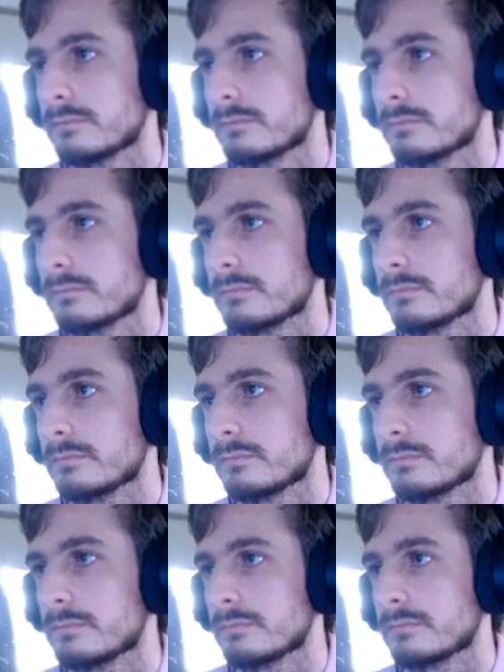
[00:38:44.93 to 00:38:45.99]

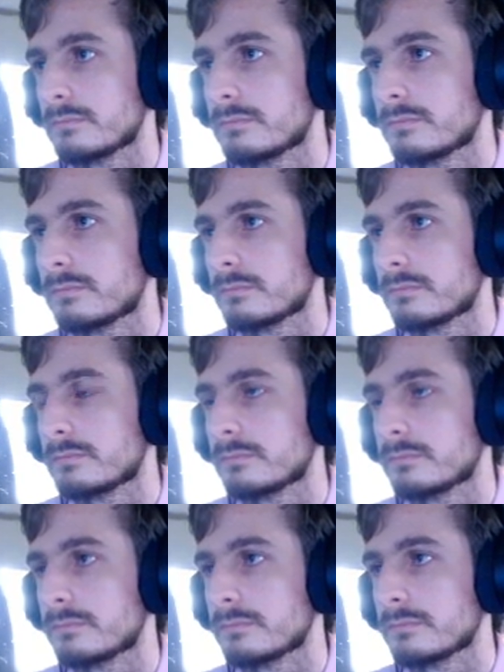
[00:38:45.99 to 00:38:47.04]

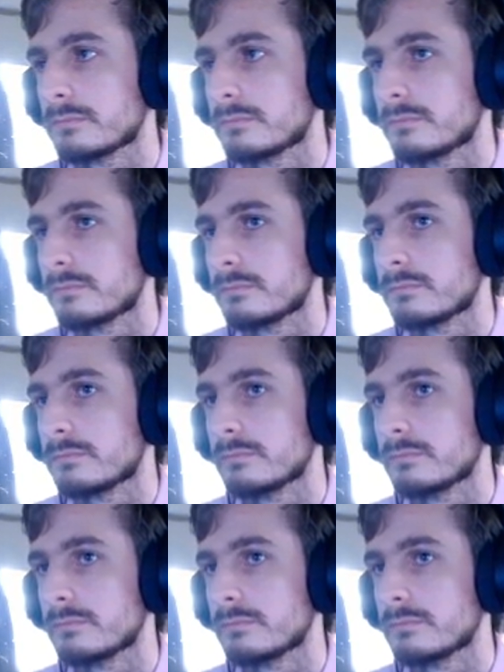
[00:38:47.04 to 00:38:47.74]
(not speaking)